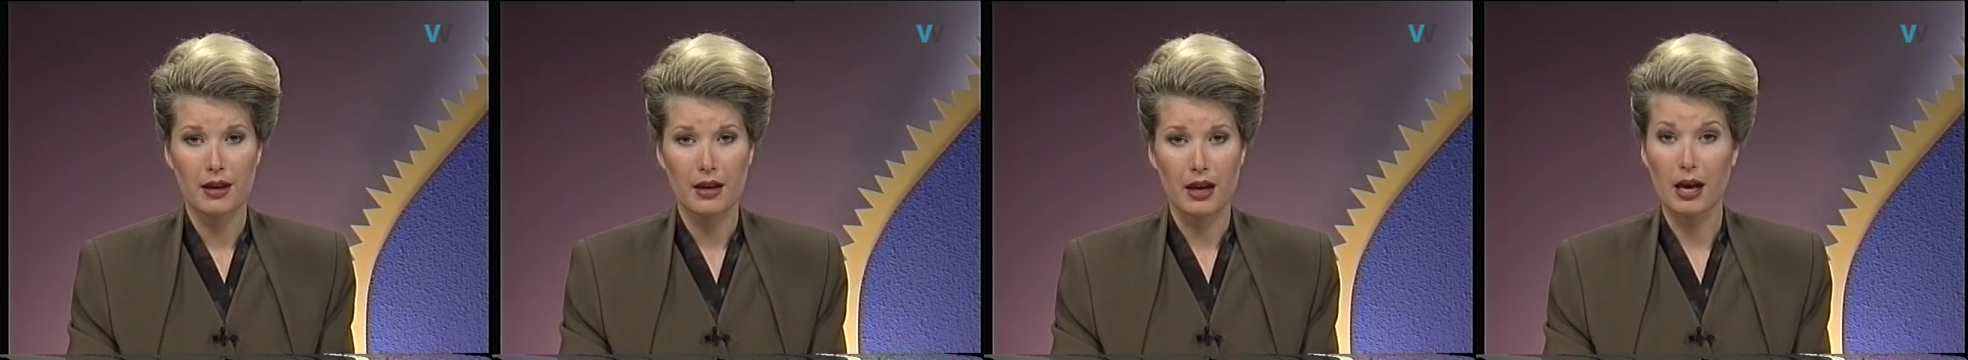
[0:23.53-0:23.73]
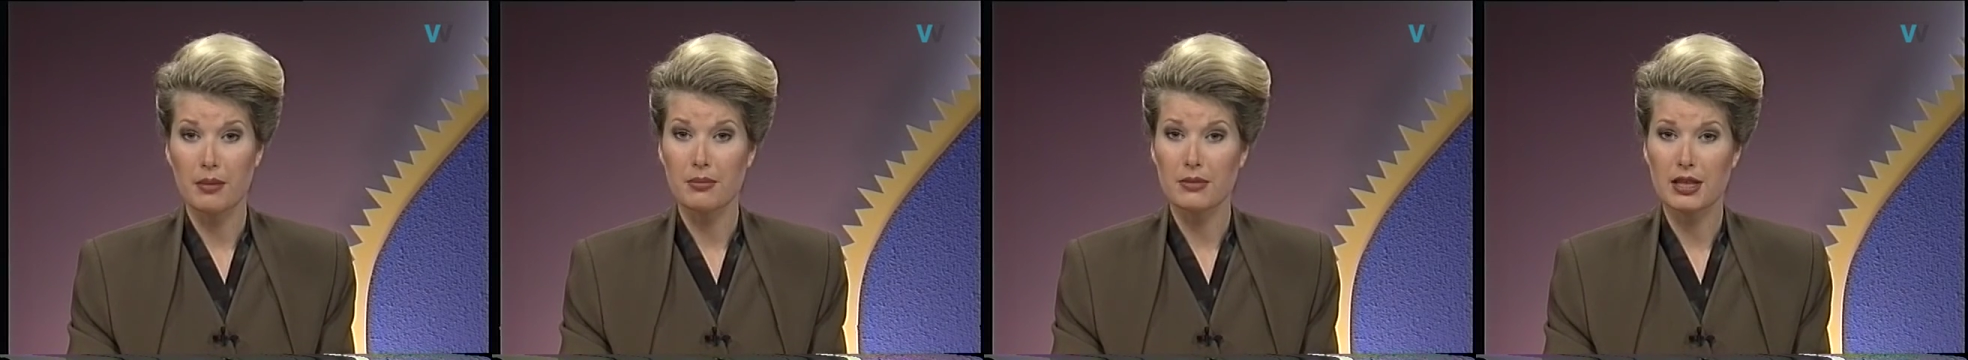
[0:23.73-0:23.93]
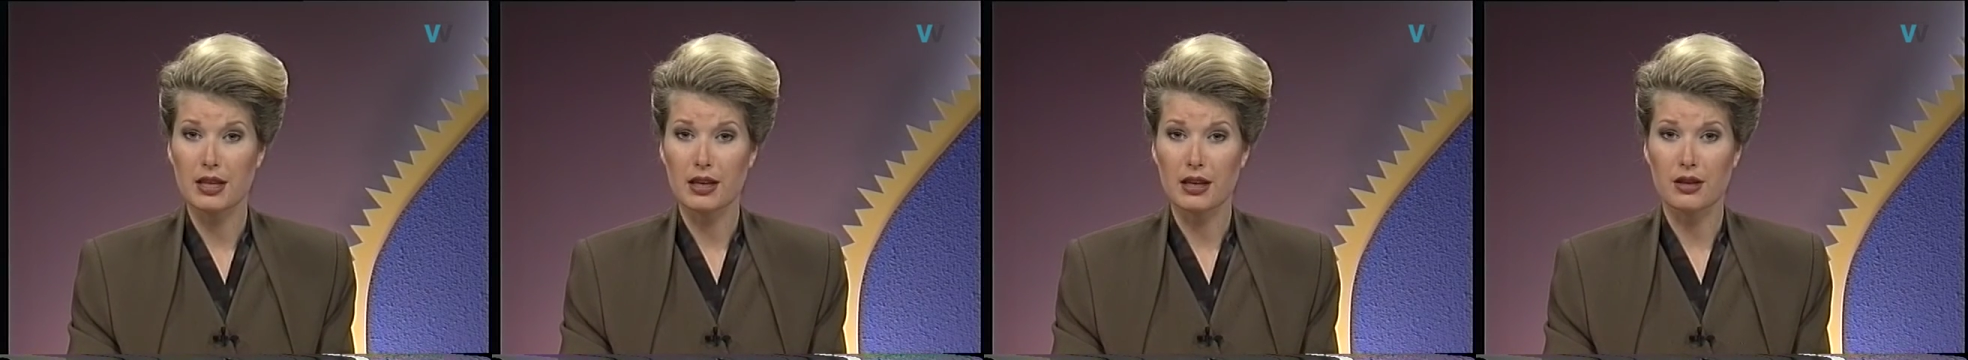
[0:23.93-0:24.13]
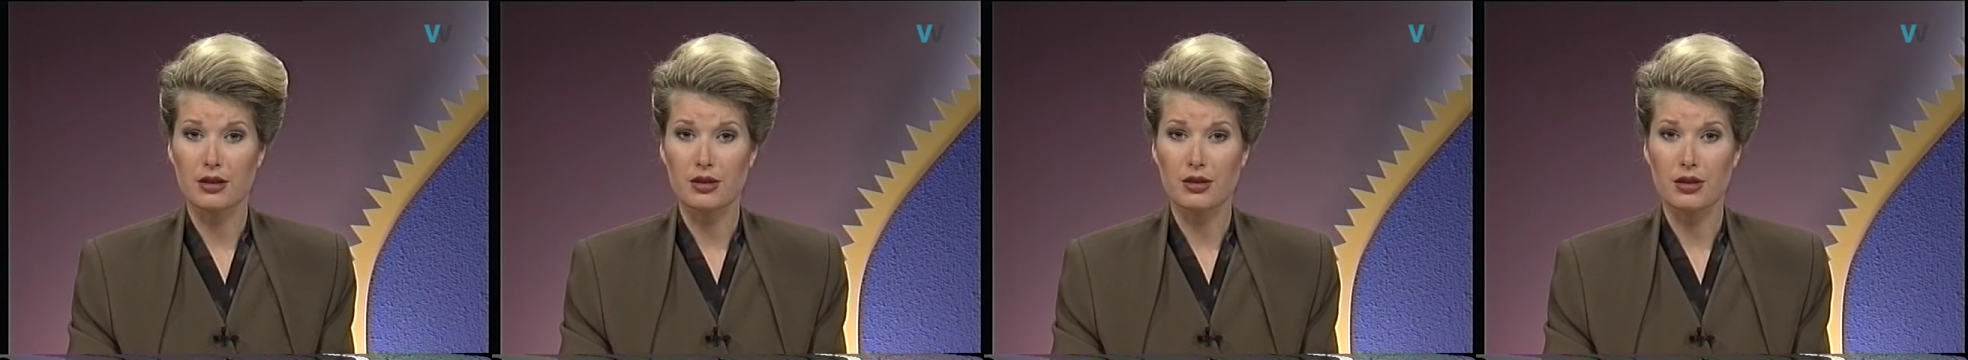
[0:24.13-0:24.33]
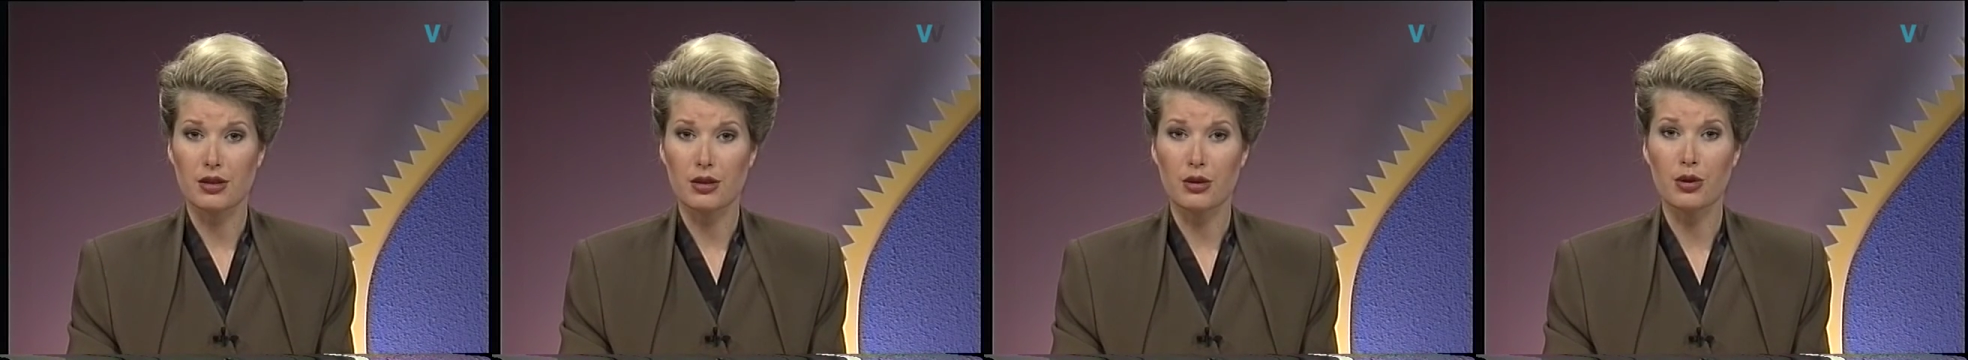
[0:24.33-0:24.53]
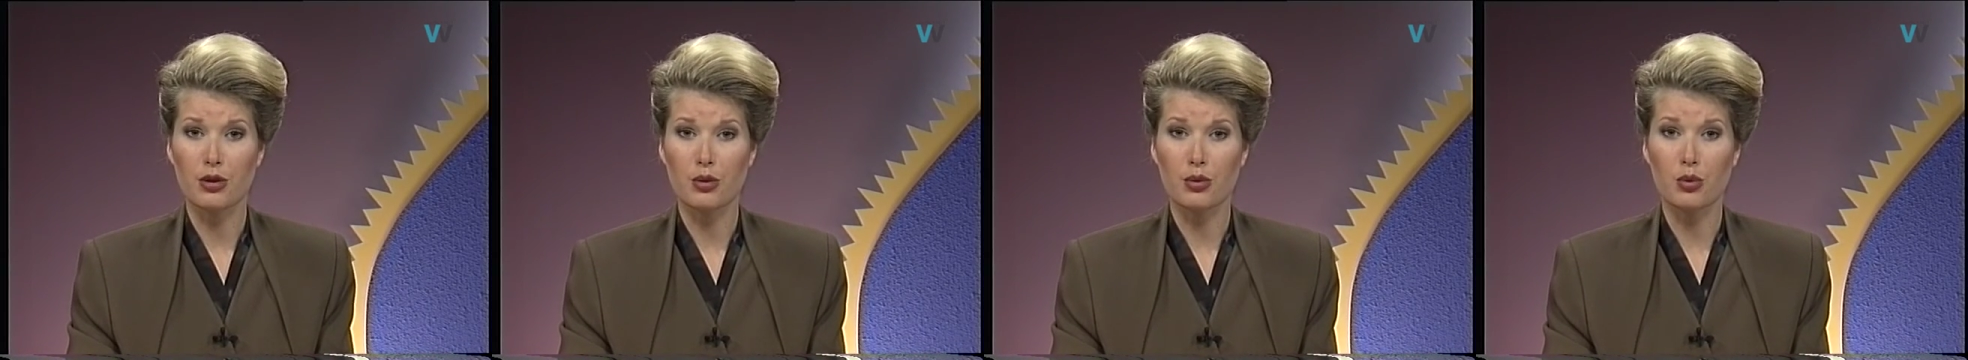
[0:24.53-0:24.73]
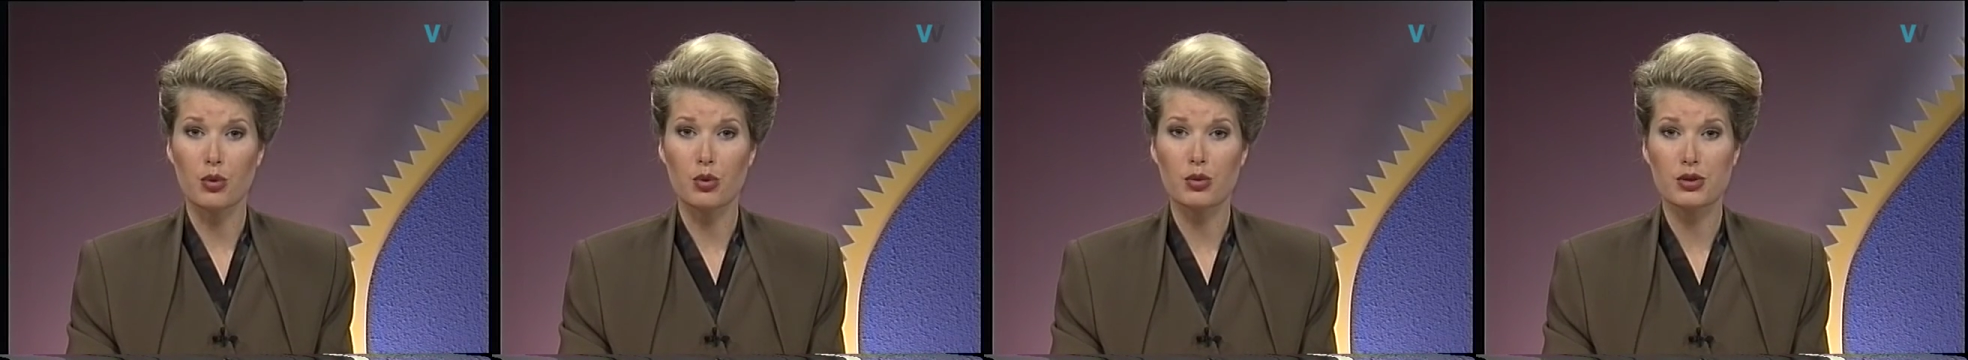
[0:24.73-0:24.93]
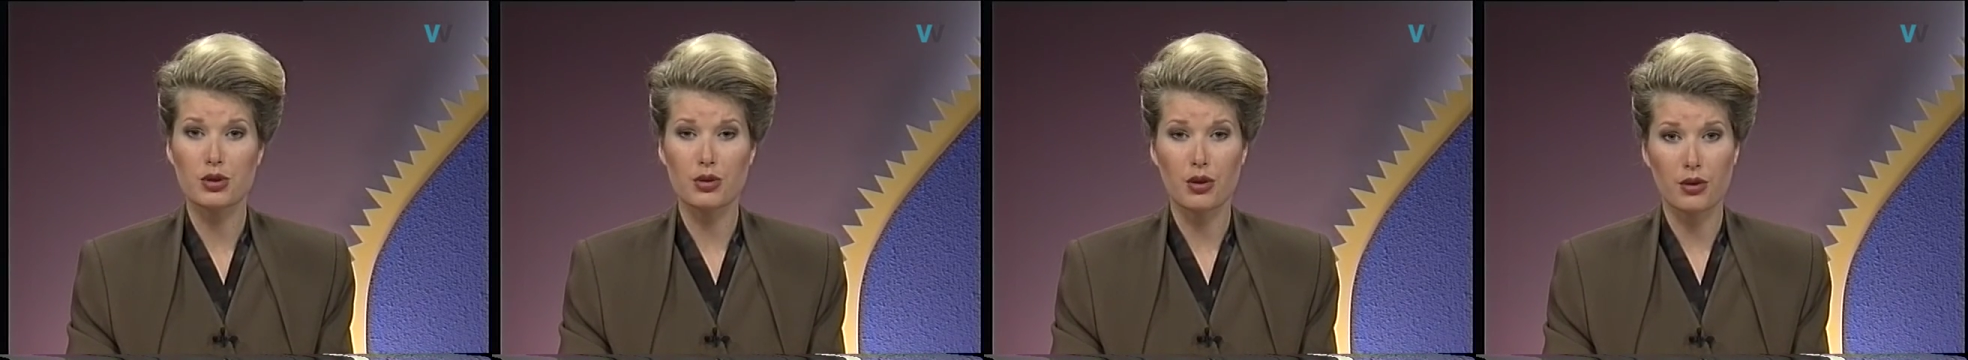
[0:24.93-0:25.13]
Amtex, who
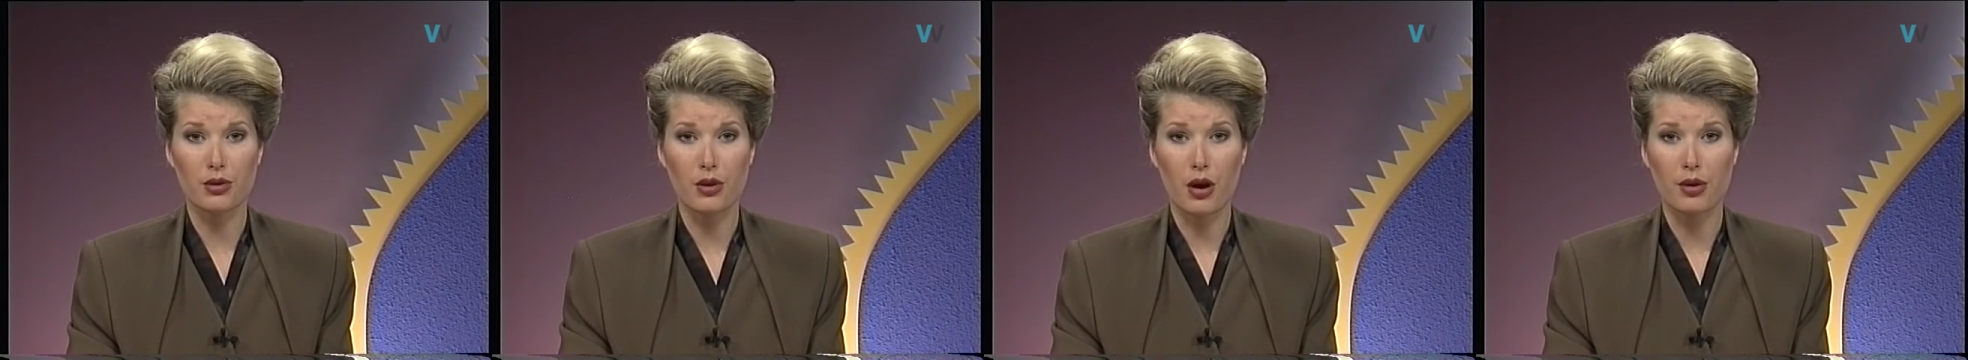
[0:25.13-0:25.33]
also